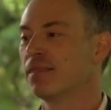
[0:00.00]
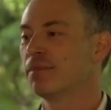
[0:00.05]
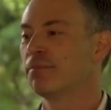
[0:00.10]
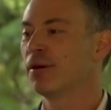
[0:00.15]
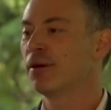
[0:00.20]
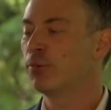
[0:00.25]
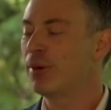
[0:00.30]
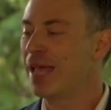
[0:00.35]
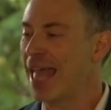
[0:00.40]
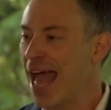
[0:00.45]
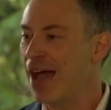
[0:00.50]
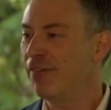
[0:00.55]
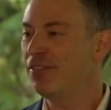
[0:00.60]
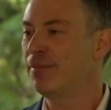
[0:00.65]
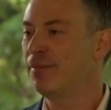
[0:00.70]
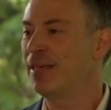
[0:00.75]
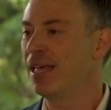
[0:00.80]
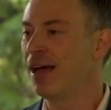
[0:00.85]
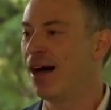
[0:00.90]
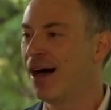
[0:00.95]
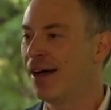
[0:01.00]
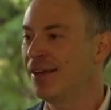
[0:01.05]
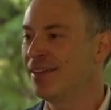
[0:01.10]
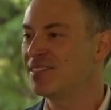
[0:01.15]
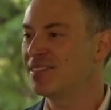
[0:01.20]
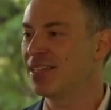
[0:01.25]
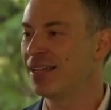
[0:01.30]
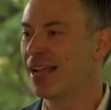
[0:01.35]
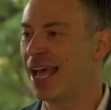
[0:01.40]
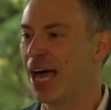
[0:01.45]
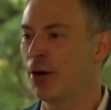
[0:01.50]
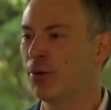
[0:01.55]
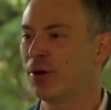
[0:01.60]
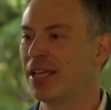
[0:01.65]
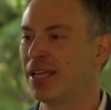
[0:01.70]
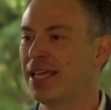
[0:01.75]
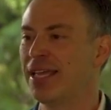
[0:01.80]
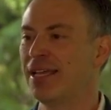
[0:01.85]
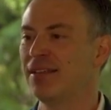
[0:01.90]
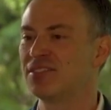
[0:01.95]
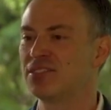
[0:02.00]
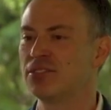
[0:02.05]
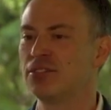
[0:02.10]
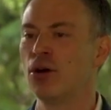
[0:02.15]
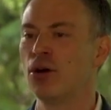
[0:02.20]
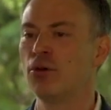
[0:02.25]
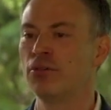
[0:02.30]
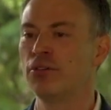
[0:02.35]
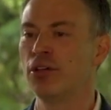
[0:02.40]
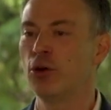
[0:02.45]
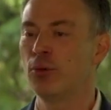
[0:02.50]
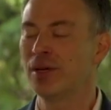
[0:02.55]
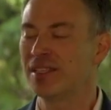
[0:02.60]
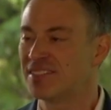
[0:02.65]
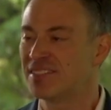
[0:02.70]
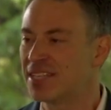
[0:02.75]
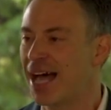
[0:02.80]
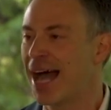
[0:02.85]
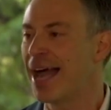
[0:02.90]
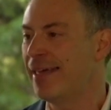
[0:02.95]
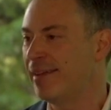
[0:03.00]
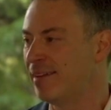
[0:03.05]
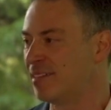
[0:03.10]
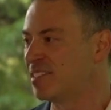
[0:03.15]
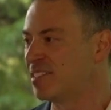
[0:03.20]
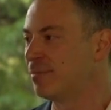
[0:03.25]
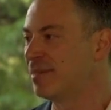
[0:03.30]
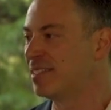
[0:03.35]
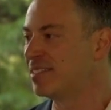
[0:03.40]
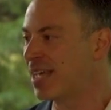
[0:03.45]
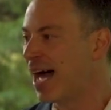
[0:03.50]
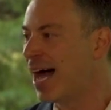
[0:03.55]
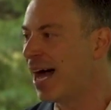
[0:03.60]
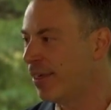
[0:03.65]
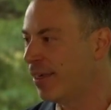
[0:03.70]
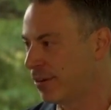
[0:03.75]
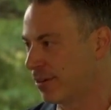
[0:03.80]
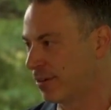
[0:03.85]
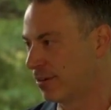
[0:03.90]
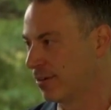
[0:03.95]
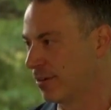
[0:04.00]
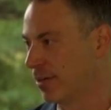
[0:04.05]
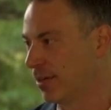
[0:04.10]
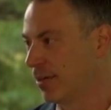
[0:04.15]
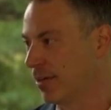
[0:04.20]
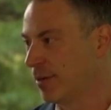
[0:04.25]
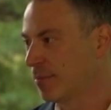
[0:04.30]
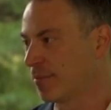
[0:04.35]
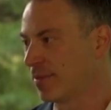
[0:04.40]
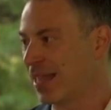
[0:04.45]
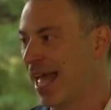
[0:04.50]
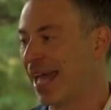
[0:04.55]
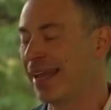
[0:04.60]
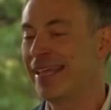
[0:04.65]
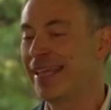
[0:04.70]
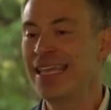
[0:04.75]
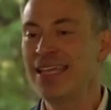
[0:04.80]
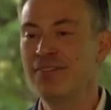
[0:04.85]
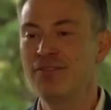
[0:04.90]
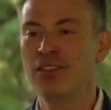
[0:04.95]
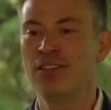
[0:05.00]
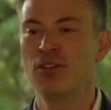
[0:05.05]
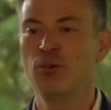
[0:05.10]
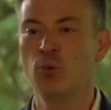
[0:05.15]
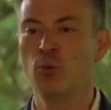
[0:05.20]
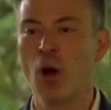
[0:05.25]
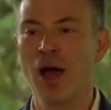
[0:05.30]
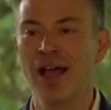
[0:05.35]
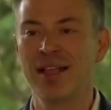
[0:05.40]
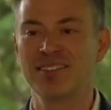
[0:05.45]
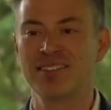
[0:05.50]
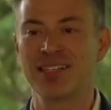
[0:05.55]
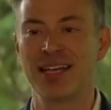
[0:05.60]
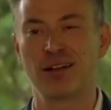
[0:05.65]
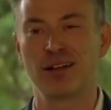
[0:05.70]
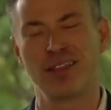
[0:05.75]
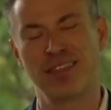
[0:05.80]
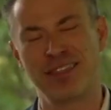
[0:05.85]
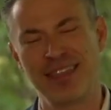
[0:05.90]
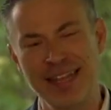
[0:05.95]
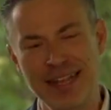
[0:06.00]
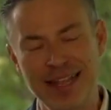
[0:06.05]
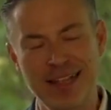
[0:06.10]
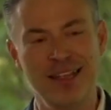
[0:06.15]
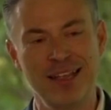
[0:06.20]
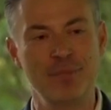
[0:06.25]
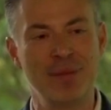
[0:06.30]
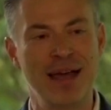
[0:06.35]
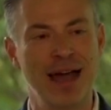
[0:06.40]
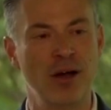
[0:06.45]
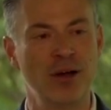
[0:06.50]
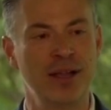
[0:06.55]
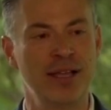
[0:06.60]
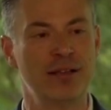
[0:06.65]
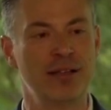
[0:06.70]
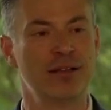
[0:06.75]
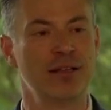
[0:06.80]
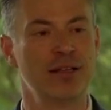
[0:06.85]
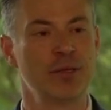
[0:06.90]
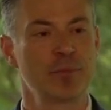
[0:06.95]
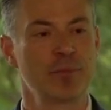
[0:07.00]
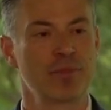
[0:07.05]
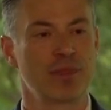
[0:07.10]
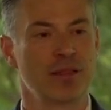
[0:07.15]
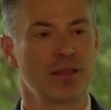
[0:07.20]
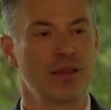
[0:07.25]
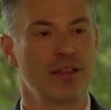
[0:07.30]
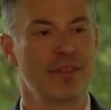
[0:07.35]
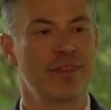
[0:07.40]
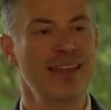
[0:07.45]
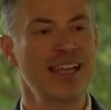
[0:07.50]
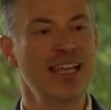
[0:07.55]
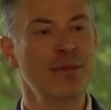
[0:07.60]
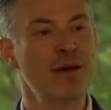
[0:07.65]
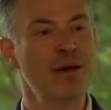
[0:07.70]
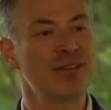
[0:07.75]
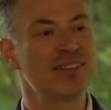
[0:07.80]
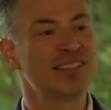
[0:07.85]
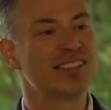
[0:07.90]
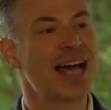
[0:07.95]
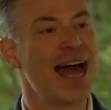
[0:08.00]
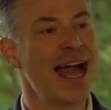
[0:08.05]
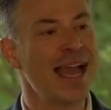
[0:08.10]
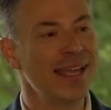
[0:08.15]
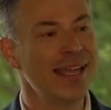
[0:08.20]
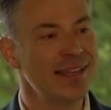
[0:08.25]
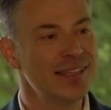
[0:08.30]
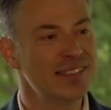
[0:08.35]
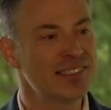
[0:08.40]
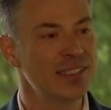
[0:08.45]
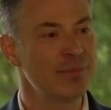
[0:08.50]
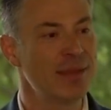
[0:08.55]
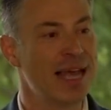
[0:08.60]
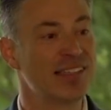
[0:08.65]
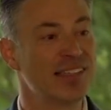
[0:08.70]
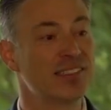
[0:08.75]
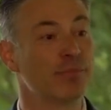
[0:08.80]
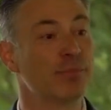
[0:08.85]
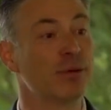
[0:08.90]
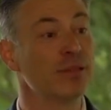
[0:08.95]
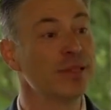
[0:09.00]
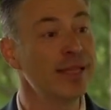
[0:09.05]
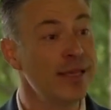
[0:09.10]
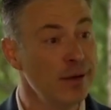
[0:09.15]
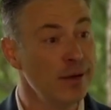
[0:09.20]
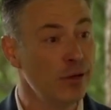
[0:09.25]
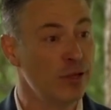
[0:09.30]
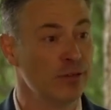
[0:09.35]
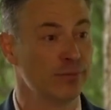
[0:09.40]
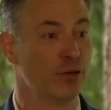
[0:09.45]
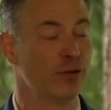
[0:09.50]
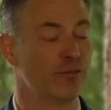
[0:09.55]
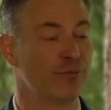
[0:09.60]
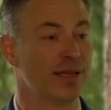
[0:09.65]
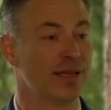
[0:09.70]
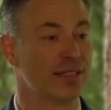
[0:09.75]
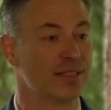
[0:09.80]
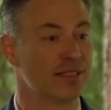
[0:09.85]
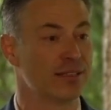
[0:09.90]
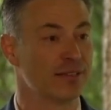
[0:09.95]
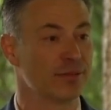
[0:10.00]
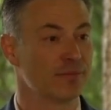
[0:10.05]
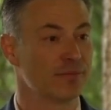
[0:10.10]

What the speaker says: But we have to be honest that our kids don't know what Zionism is either. And even the ones that are thinking about it, think about Zionism as a political movement